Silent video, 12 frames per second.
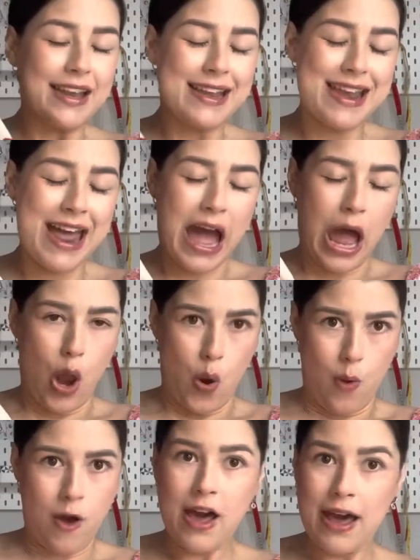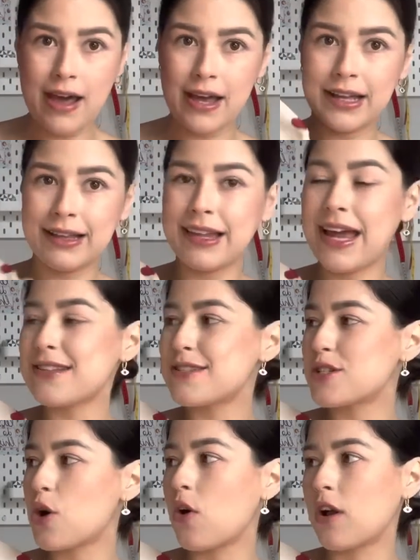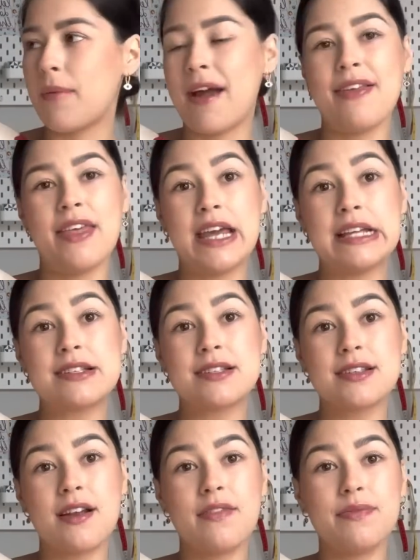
Now, let's talk about this.